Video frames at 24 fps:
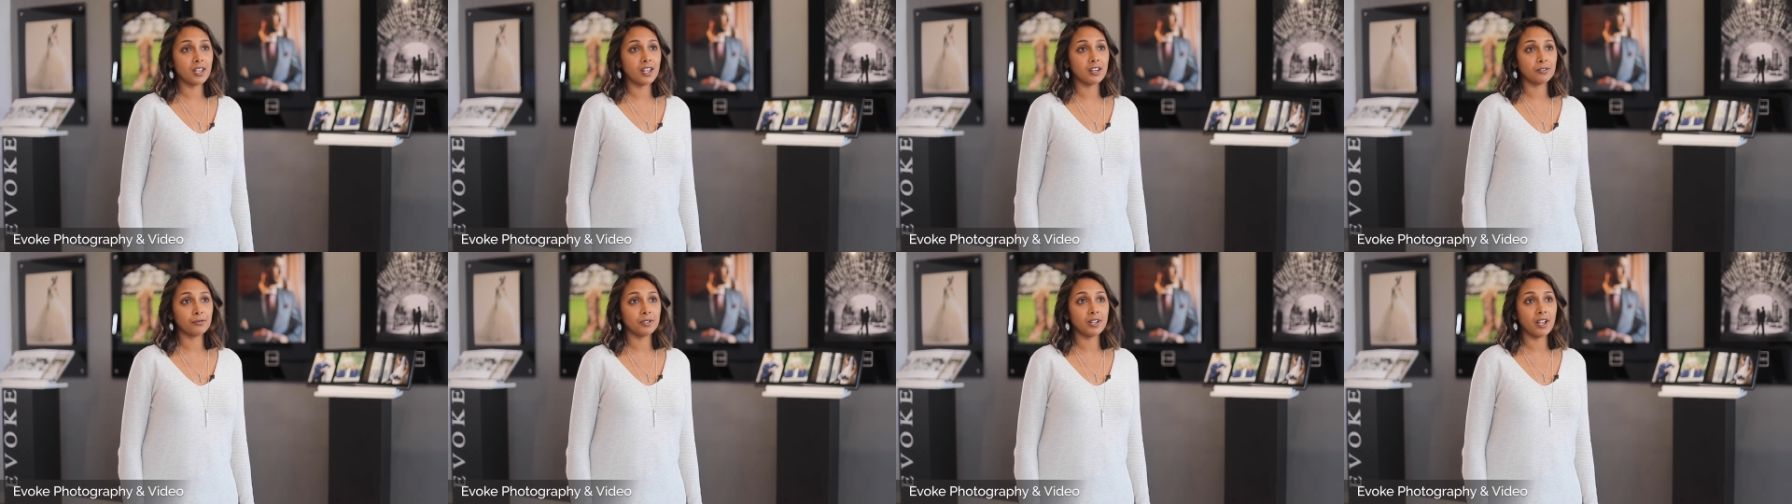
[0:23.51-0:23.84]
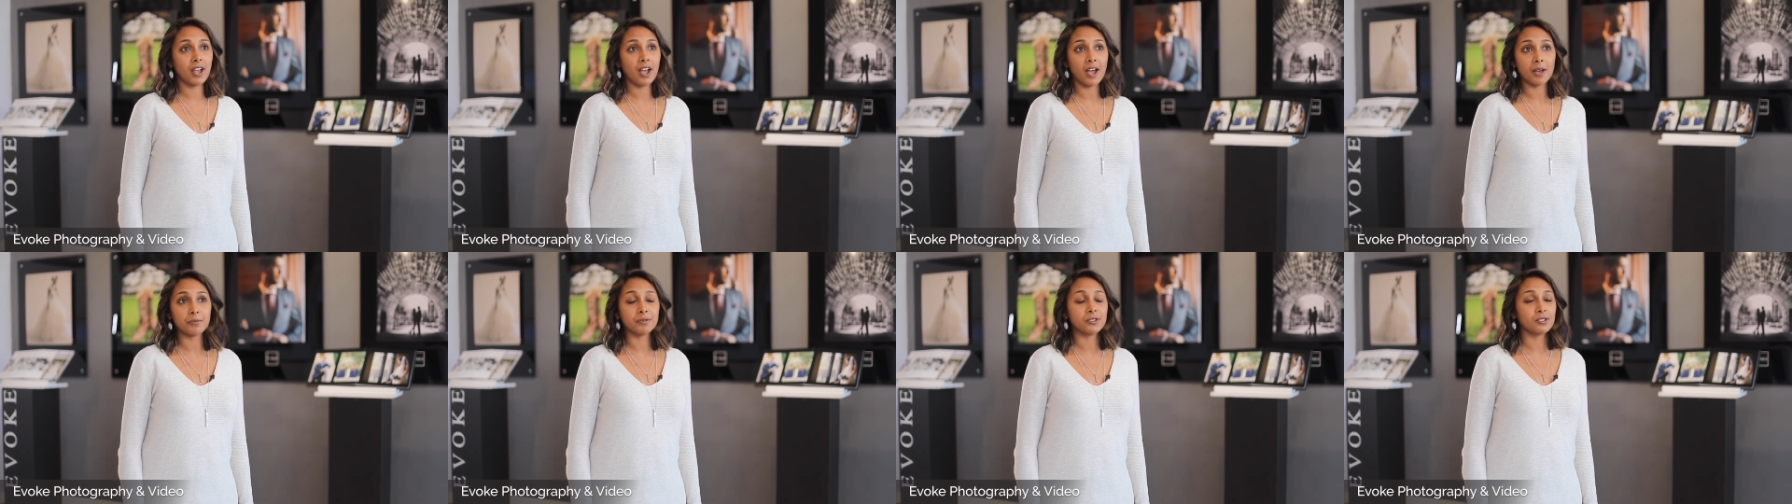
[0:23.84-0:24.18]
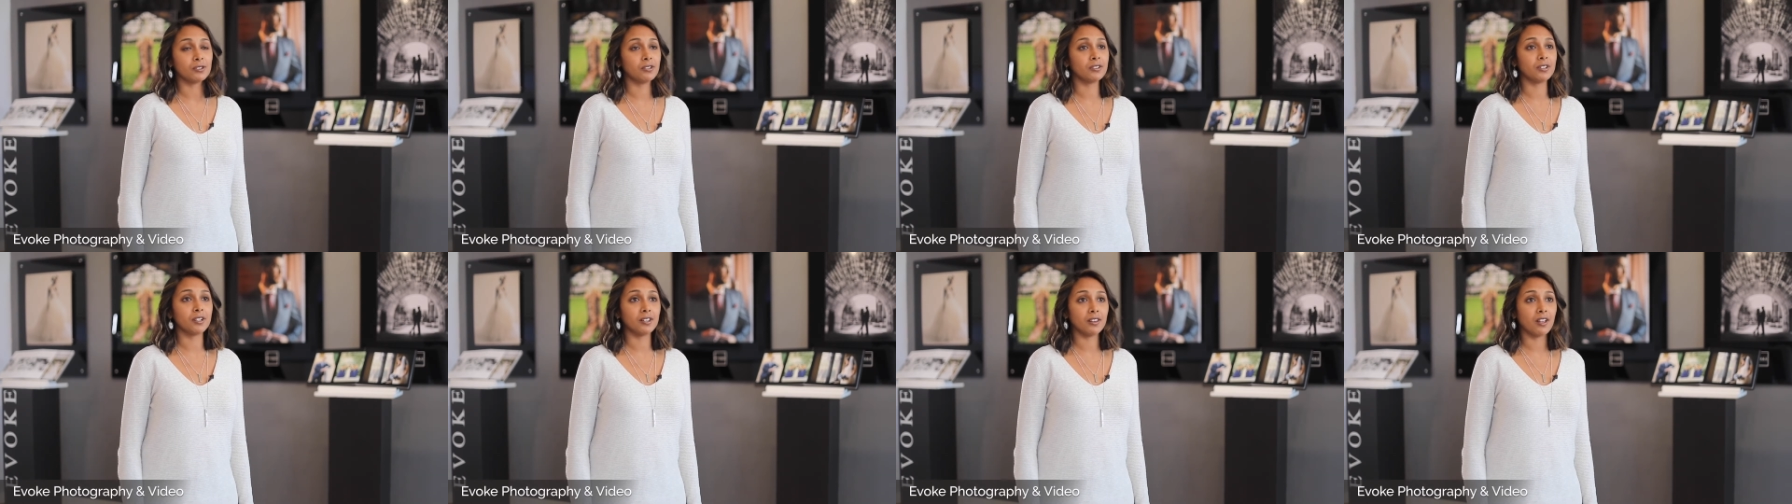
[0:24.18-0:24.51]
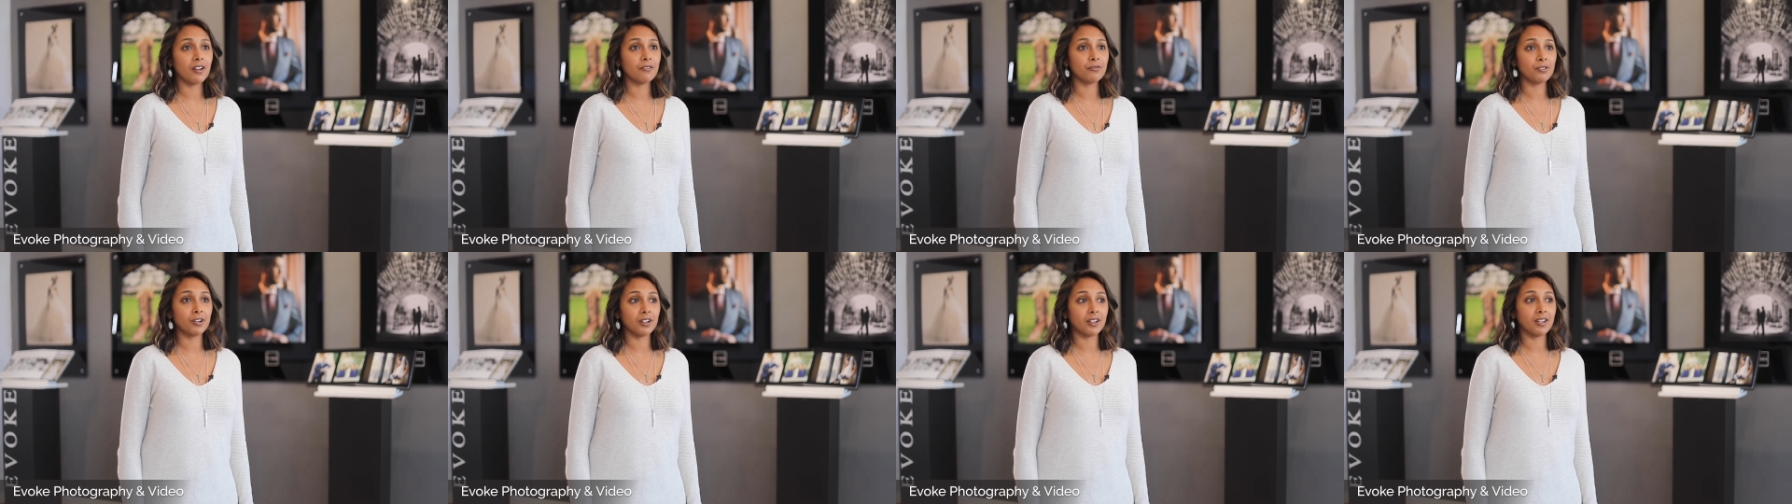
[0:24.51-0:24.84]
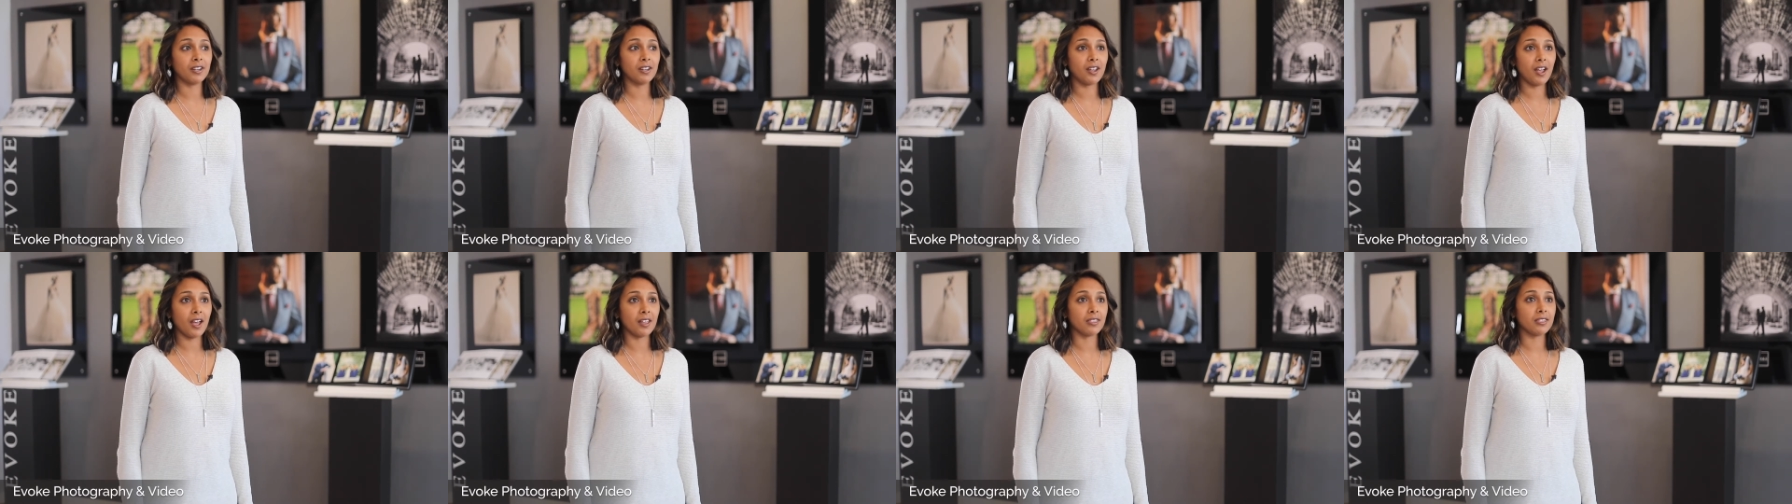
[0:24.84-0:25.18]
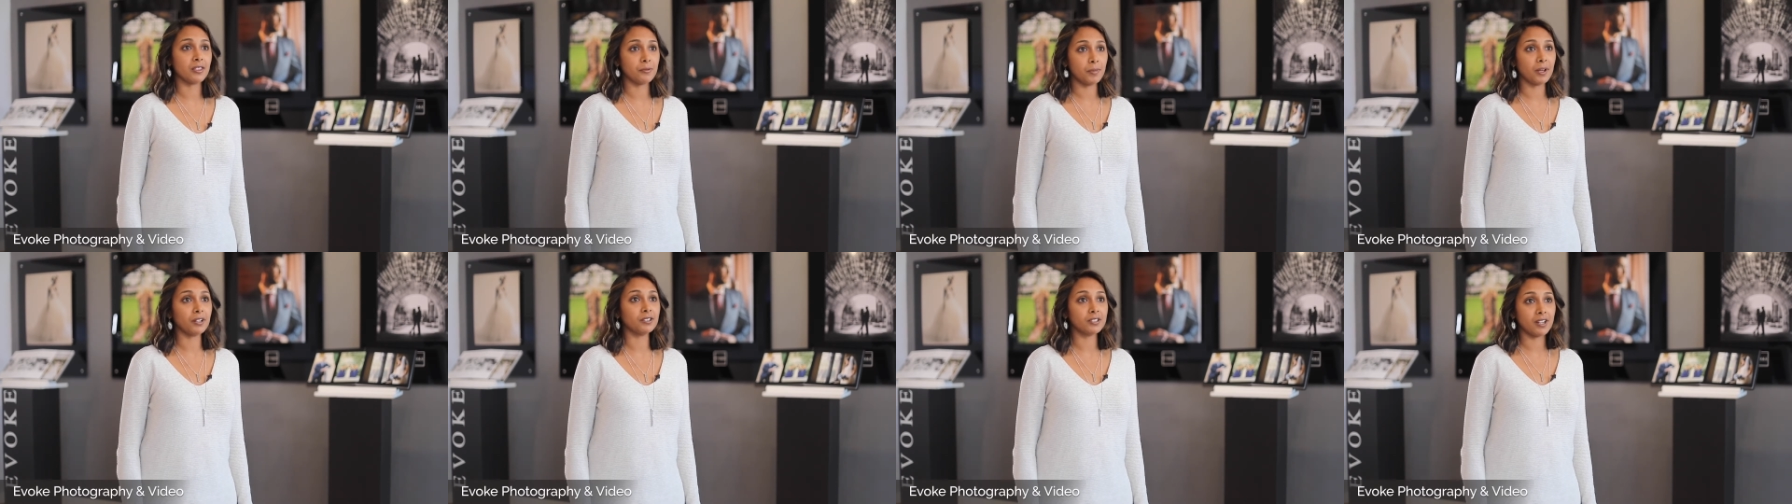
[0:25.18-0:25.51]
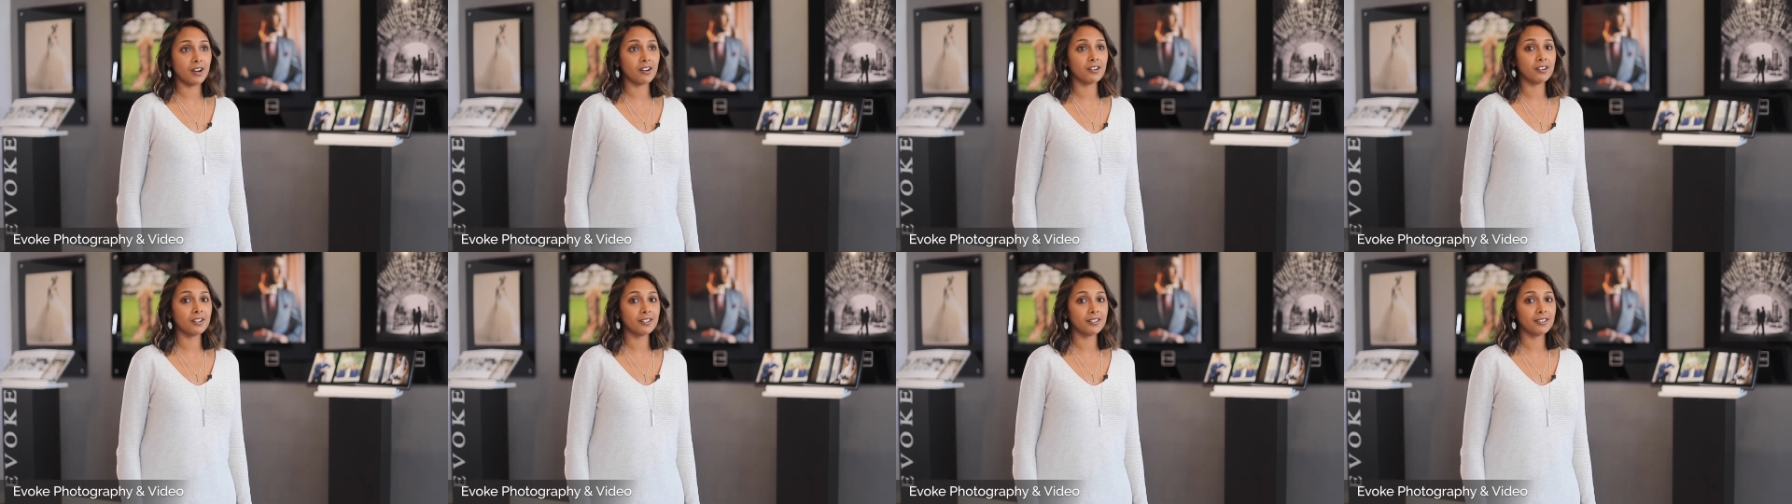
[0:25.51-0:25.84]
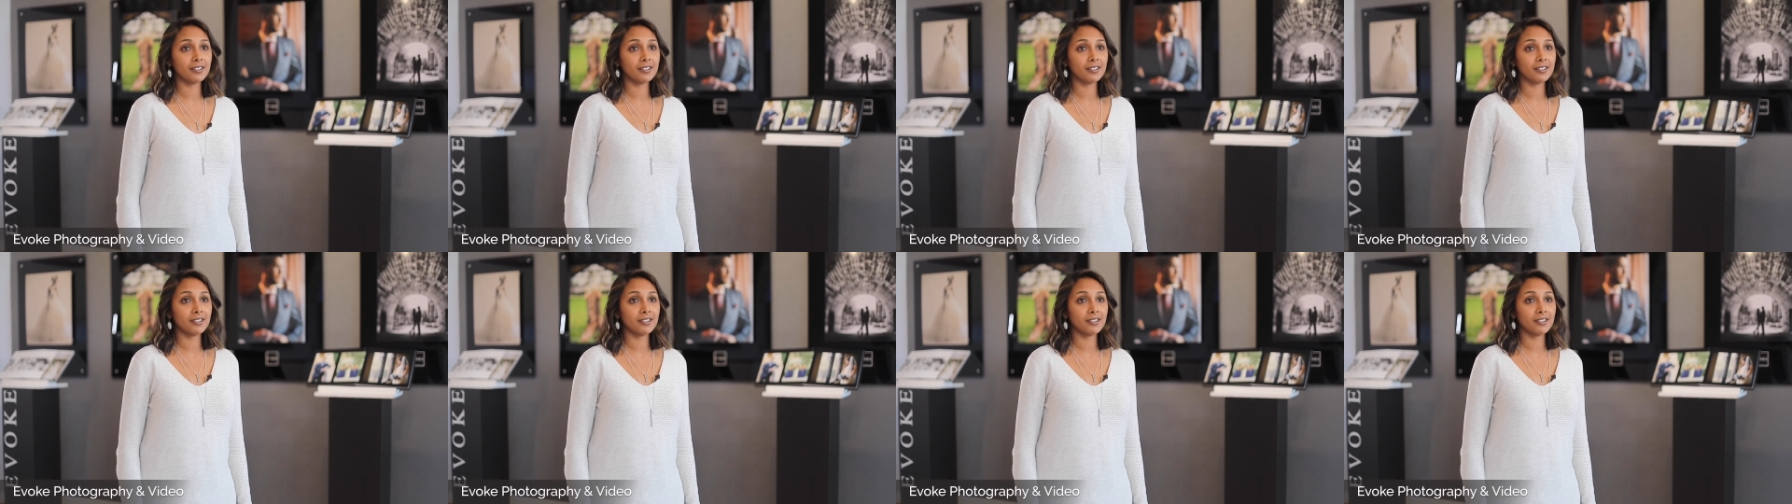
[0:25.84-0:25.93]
and we absolutely love working at the bell tower.